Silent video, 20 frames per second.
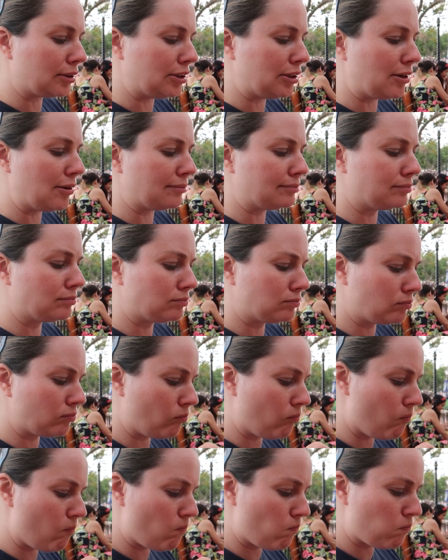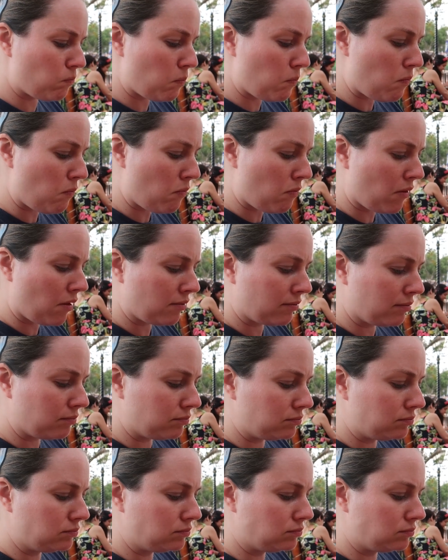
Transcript: Some rain showers in the area, so